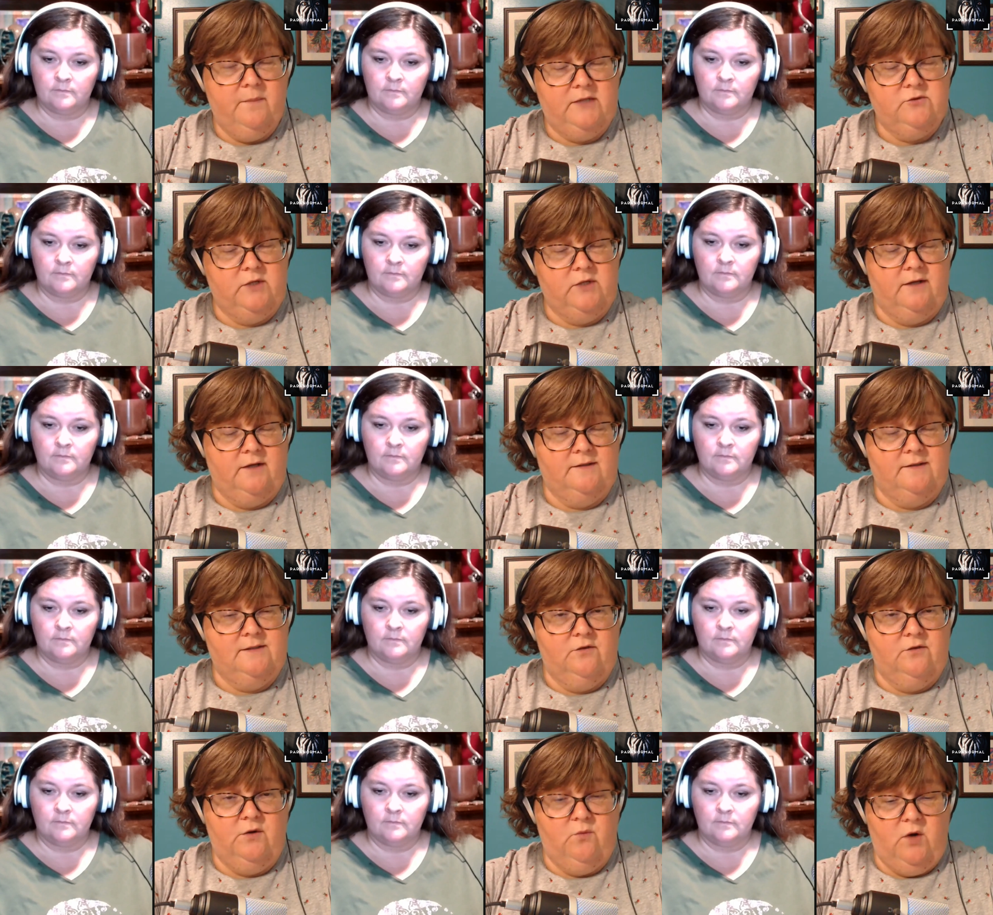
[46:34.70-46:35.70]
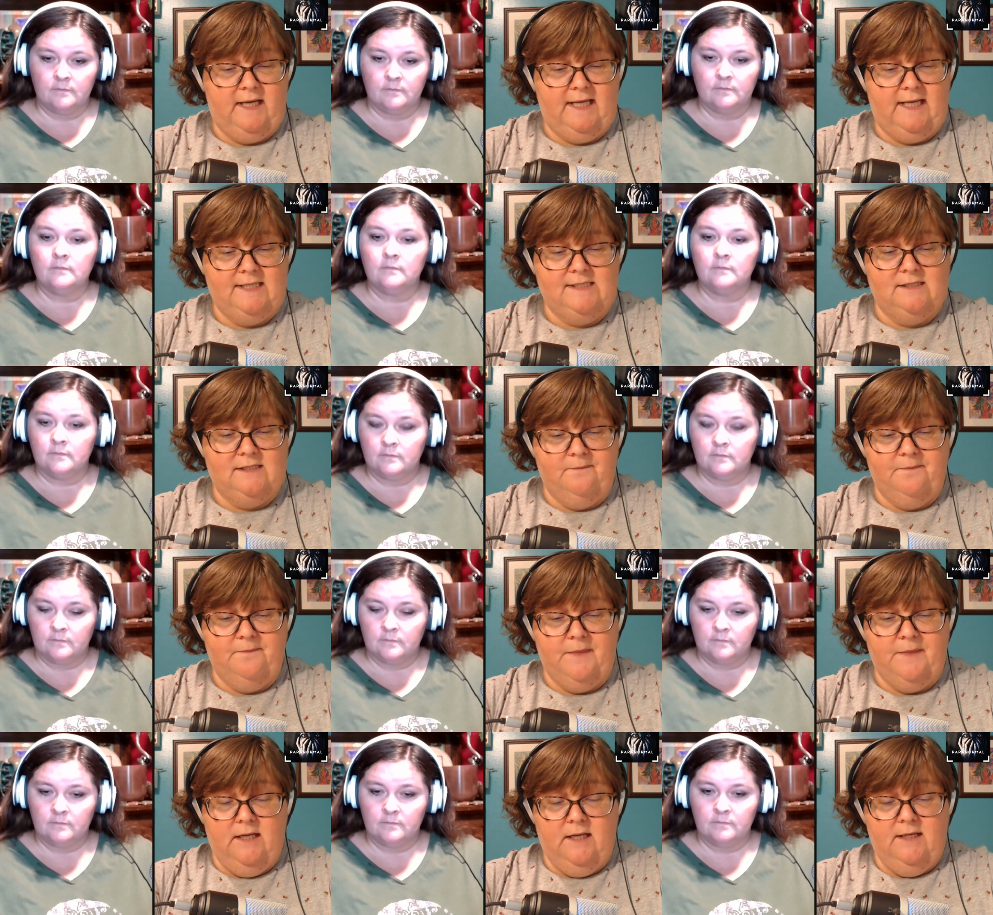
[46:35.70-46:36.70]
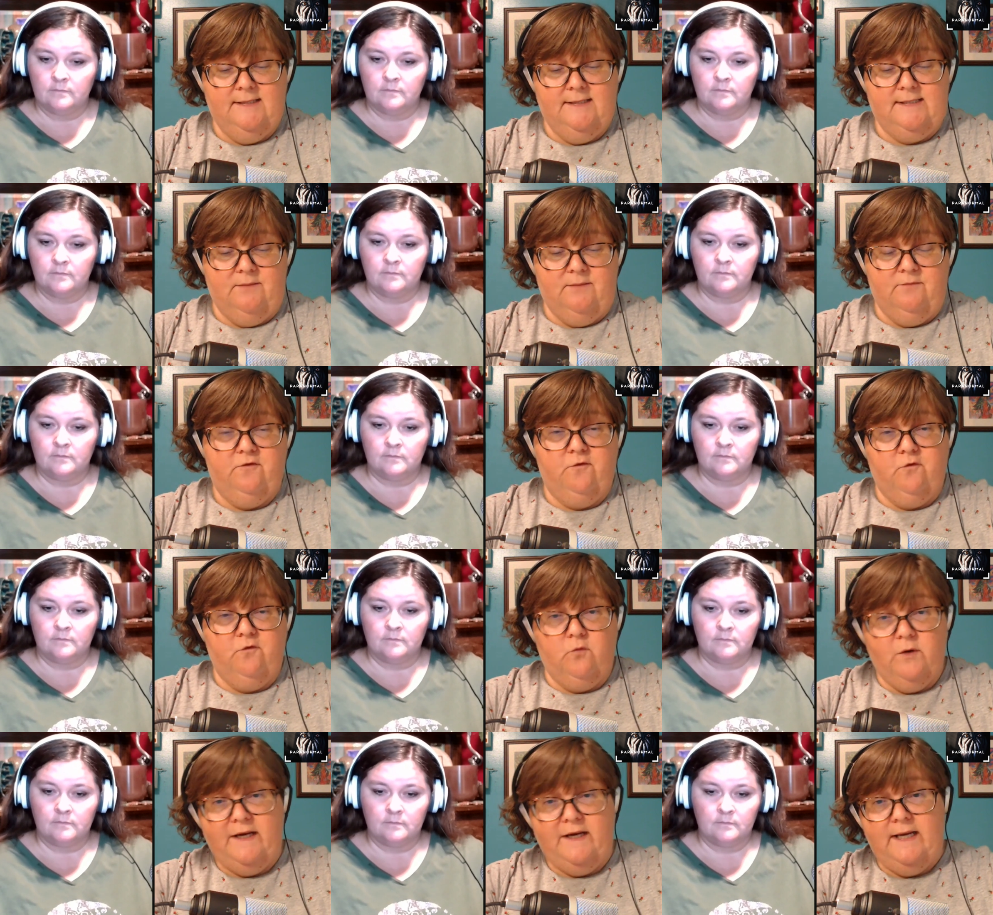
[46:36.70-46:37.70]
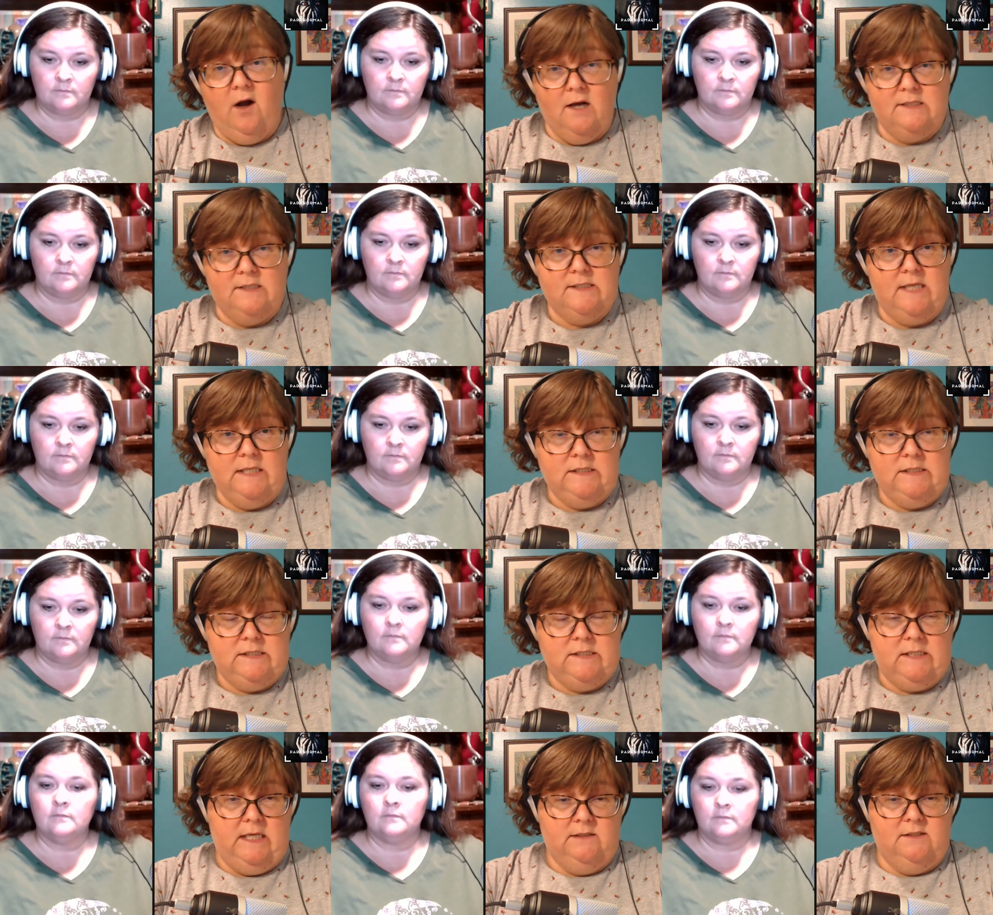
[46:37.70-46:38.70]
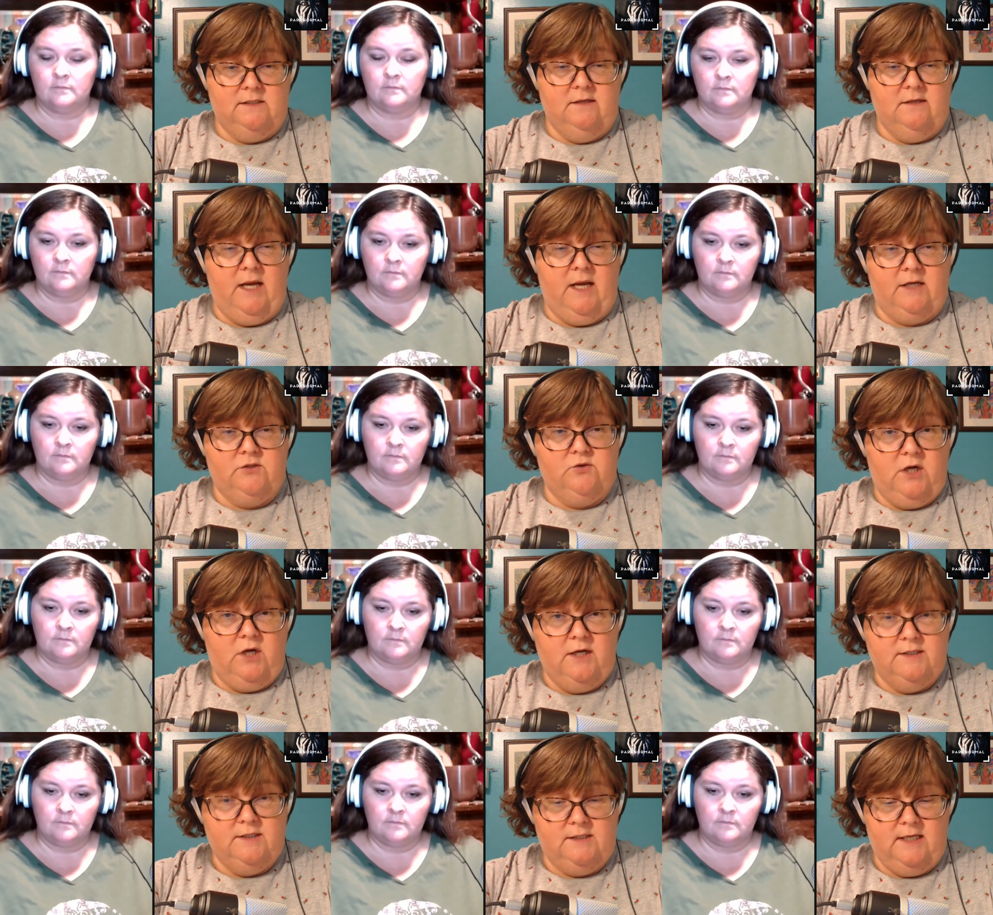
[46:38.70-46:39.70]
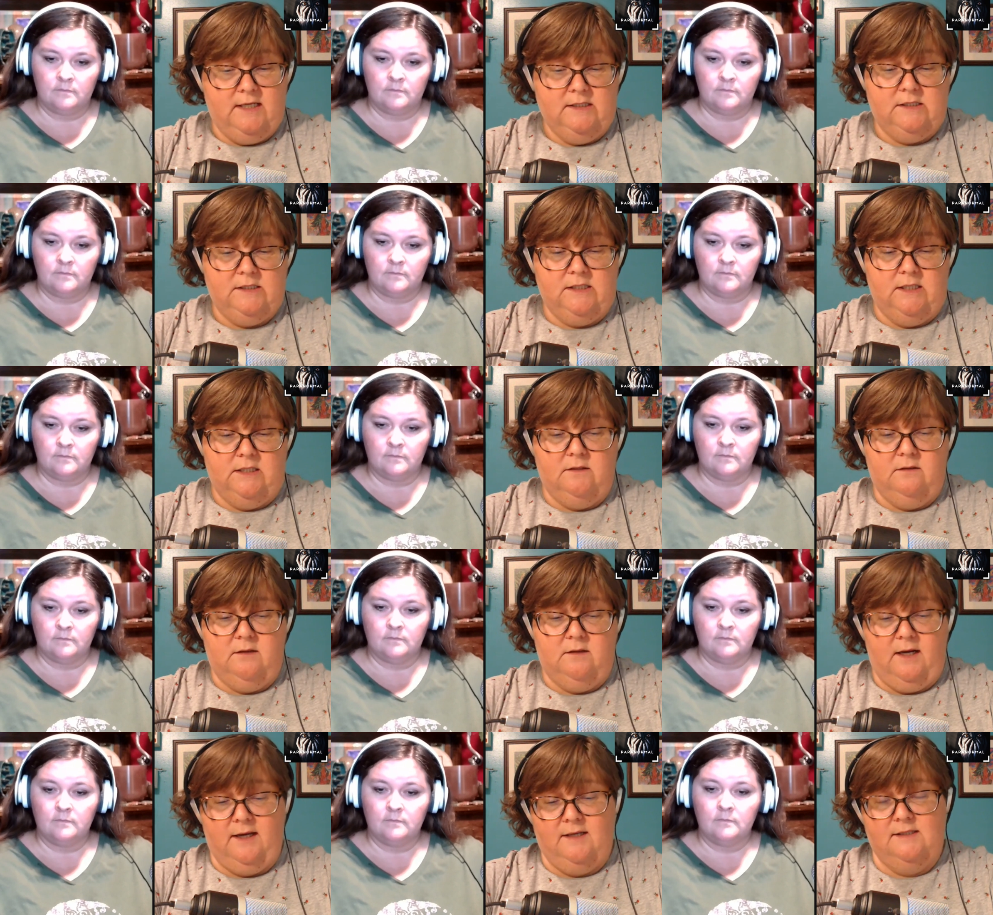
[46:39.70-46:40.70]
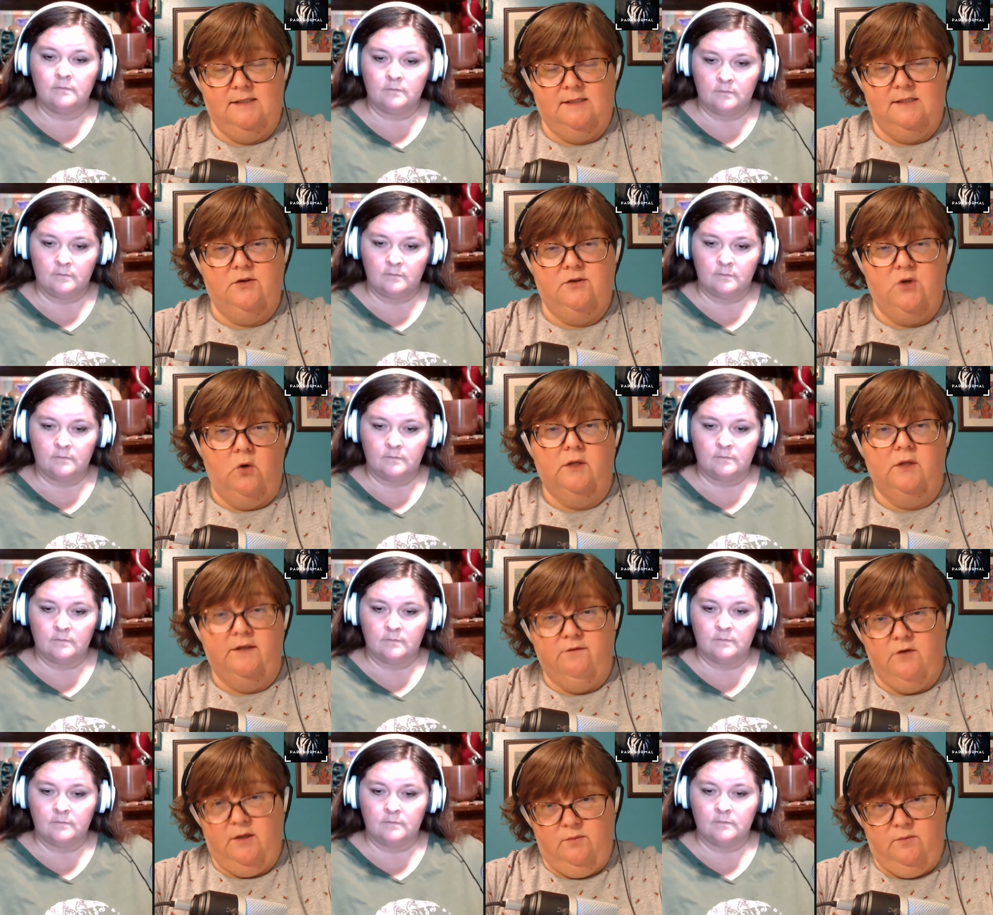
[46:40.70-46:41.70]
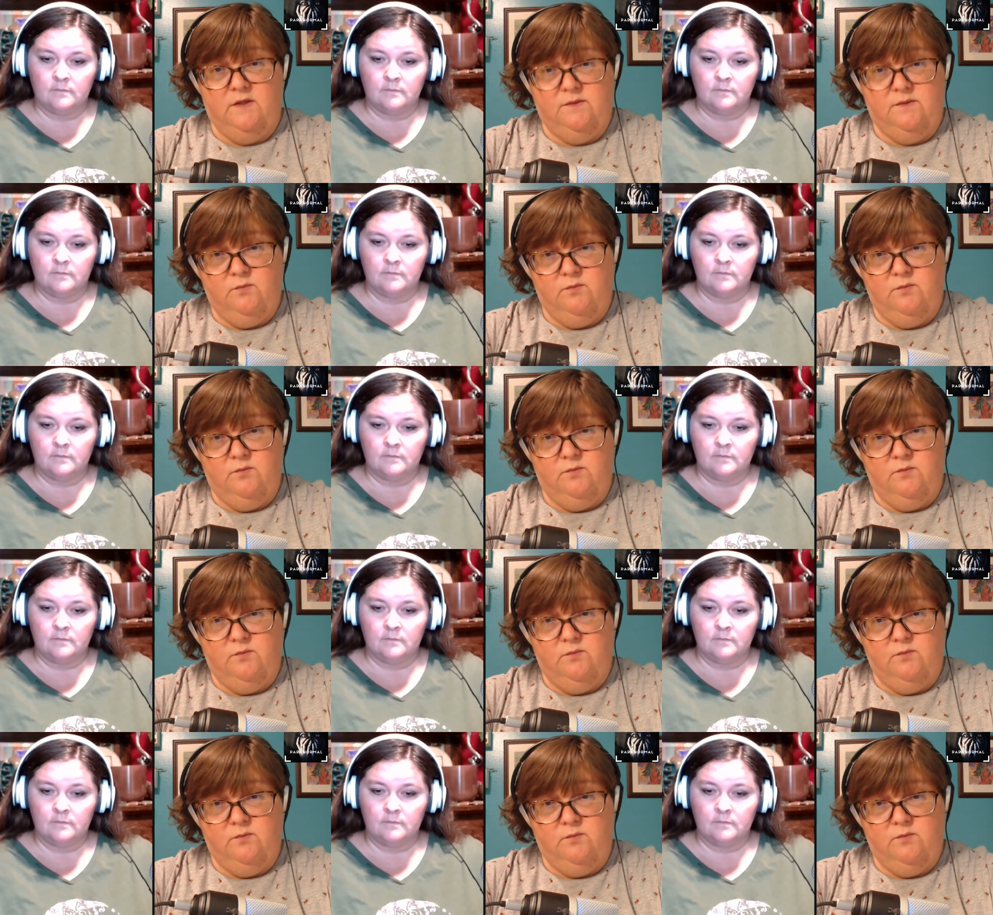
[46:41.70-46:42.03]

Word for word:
Speaker 1: Patreon. So if you want to get some some free content and some extra content. And you know, I guess it's not totally free, but it's pretty